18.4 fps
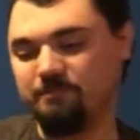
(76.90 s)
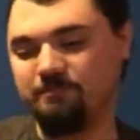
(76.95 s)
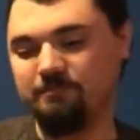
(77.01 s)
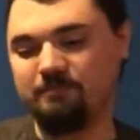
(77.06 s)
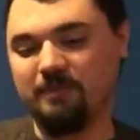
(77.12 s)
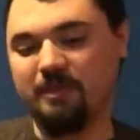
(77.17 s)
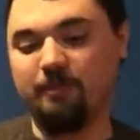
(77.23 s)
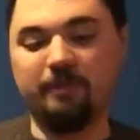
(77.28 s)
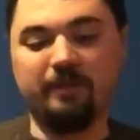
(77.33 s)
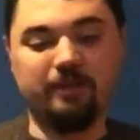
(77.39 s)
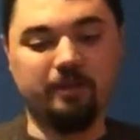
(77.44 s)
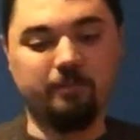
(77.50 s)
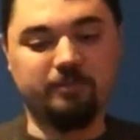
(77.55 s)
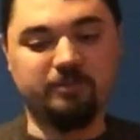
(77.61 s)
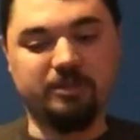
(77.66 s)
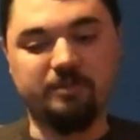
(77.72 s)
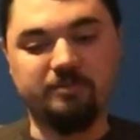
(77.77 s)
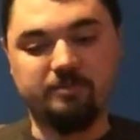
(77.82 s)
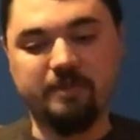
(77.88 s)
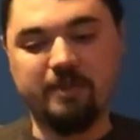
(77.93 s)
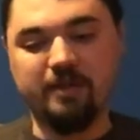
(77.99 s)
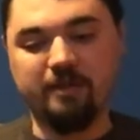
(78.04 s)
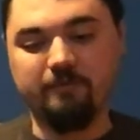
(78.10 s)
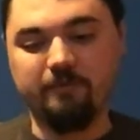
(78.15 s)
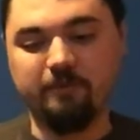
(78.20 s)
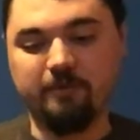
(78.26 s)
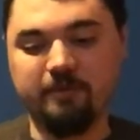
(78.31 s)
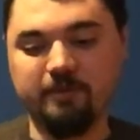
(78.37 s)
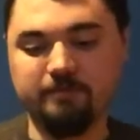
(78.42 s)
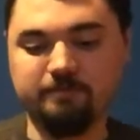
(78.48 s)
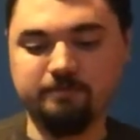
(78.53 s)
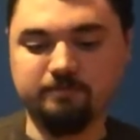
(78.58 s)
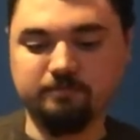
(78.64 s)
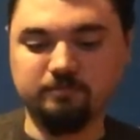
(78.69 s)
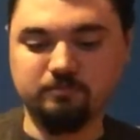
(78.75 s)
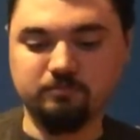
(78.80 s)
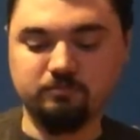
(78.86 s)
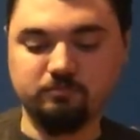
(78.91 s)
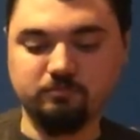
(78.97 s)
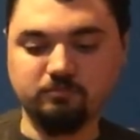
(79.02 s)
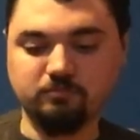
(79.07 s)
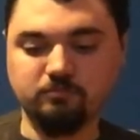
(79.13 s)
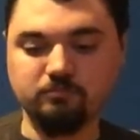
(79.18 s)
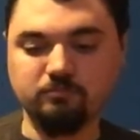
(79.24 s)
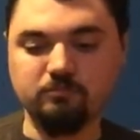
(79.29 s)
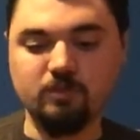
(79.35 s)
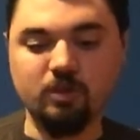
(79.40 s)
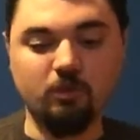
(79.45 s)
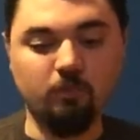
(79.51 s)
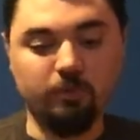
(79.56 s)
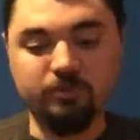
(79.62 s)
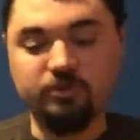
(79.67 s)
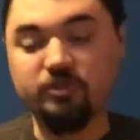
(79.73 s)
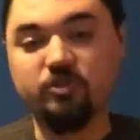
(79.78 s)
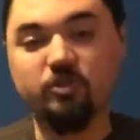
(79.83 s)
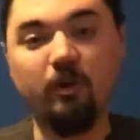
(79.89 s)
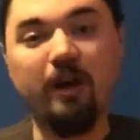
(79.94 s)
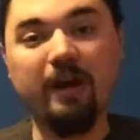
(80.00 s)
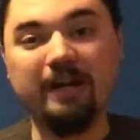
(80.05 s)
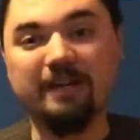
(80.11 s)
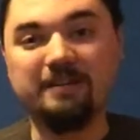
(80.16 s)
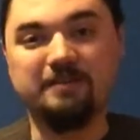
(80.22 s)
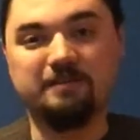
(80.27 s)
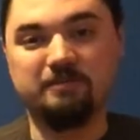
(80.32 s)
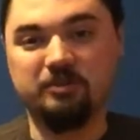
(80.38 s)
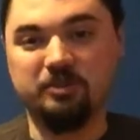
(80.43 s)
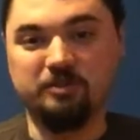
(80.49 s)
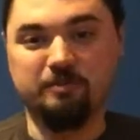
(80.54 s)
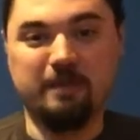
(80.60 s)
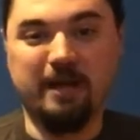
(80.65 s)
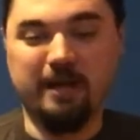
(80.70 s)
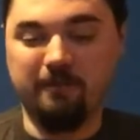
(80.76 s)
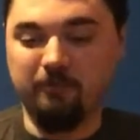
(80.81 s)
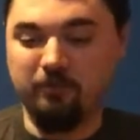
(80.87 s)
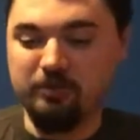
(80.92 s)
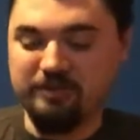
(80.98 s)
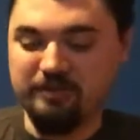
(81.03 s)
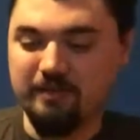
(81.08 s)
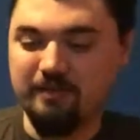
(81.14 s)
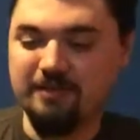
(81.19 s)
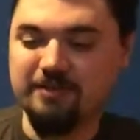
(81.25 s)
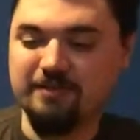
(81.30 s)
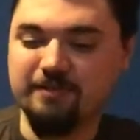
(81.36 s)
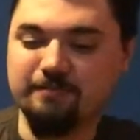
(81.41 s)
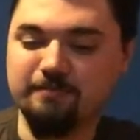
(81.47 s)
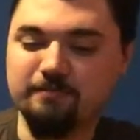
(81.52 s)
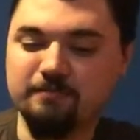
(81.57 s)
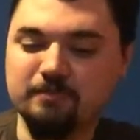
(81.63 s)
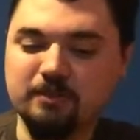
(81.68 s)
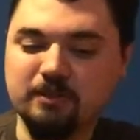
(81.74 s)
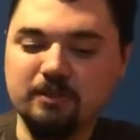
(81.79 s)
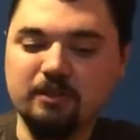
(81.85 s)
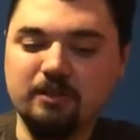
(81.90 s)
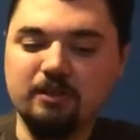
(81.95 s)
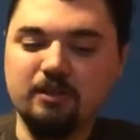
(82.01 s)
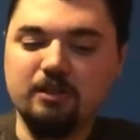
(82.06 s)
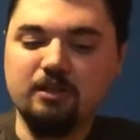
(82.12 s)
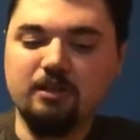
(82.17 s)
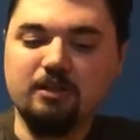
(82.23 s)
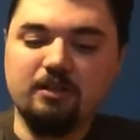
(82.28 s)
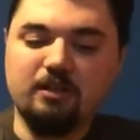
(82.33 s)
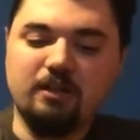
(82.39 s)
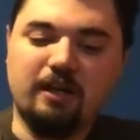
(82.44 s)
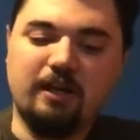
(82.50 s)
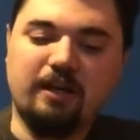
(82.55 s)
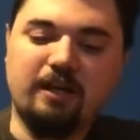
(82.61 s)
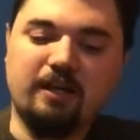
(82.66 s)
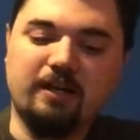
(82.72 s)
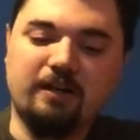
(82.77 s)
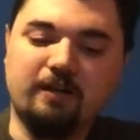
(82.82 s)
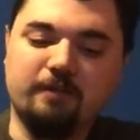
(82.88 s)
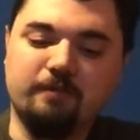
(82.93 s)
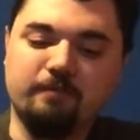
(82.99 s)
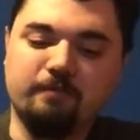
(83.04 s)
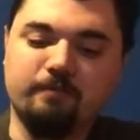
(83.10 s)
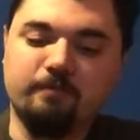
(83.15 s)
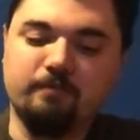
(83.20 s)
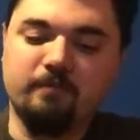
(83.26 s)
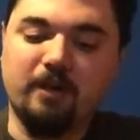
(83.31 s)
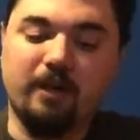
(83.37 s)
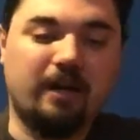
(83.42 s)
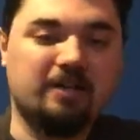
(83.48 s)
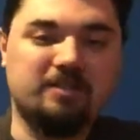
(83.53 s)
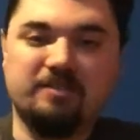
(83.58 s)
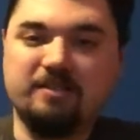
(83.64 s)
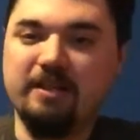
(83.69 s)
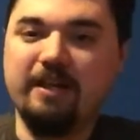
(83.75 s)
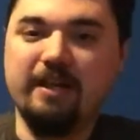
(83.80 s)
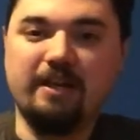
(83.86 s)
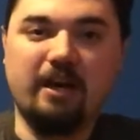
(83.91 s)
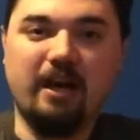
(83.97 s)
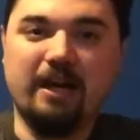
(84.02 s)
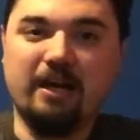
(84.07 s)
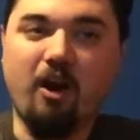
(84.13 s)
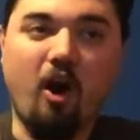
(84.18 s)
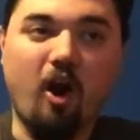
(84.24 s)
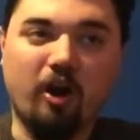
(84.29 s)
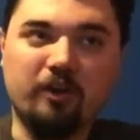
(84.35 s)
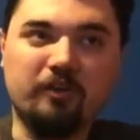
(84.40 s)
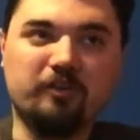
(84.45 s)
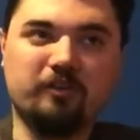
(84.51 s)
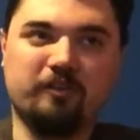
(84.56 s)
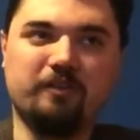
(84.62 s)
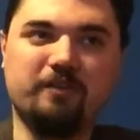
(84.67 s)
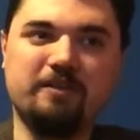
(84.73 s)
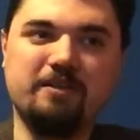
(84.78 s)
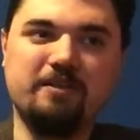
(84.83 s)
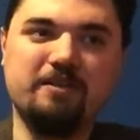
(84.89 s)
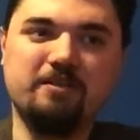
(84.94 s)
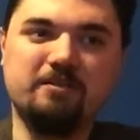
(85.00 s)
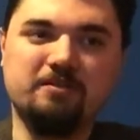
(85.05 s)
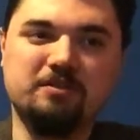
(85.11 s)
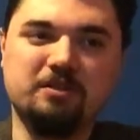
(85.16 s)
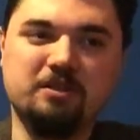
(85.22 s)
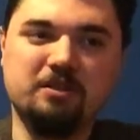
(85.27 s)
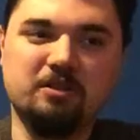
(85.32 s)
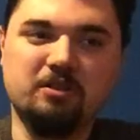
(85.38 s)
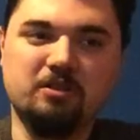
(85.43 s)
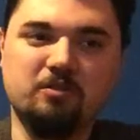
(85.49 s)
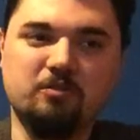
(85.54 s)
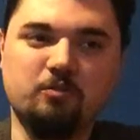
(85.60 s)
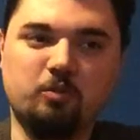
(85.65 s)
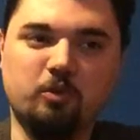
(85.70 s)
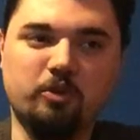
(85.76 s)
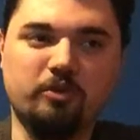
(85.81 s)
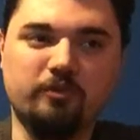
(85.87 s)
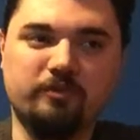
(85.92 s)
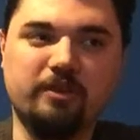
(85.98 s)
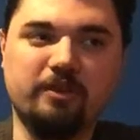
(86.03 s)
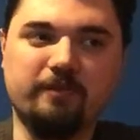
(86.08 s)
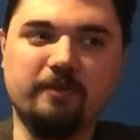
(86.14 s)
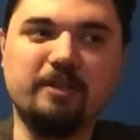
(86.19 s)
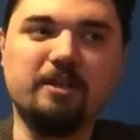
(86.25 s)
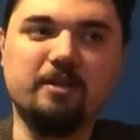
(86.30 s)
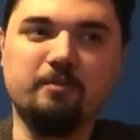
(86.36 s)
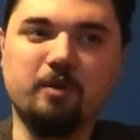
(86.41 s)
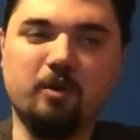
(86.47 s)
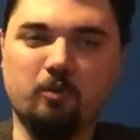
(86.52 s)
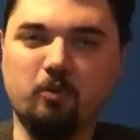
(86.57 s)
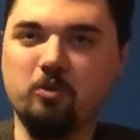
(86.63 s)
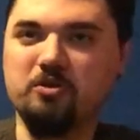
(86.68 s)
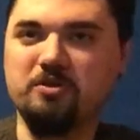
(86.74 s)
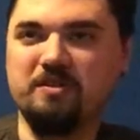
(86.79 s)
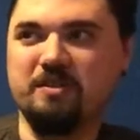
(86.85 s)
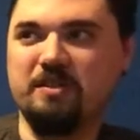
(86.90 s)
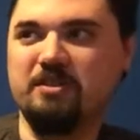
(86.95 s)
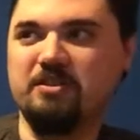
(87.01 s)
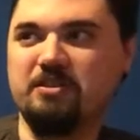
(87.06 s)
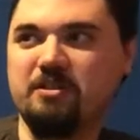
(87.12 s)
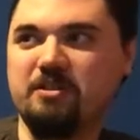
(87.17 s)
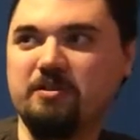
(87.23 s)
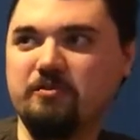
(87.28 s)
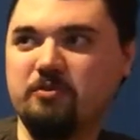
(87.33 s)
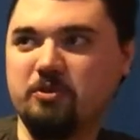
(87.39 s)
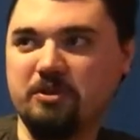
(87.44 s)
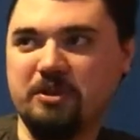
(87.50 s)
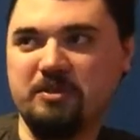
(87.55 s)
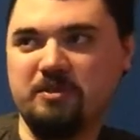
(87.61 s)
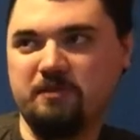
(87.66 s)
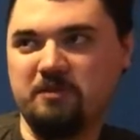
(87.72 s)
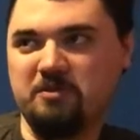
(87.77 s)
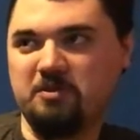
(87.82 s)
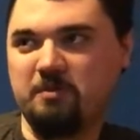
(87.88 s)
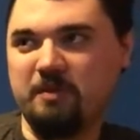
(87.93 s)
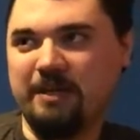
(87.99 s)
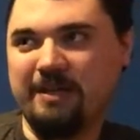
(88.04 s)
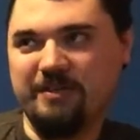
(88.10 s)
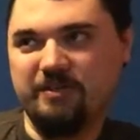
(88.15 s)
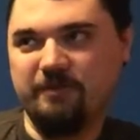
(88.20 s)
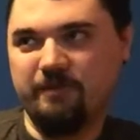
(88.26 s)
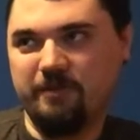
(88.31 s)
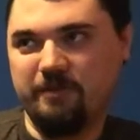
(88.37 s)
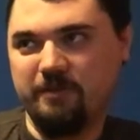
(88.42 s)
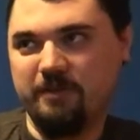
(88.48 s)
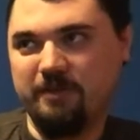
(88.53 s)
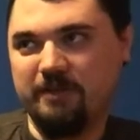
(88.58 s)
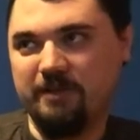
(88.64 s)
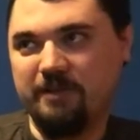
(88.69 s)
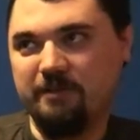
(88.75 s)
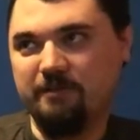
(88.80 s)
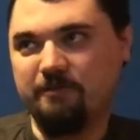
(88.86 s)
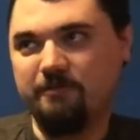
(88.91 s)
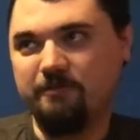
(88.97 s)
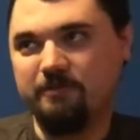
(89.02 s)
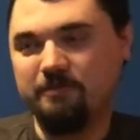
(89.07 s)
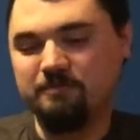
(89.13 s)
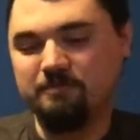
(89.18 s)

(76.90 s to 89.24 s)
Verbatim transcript: and we ended up with James McAvoy, which is great because McAvoy is awesome. Yes. Um, like I said, I honestly would have given him awards attention for Days of Future Past if I could have.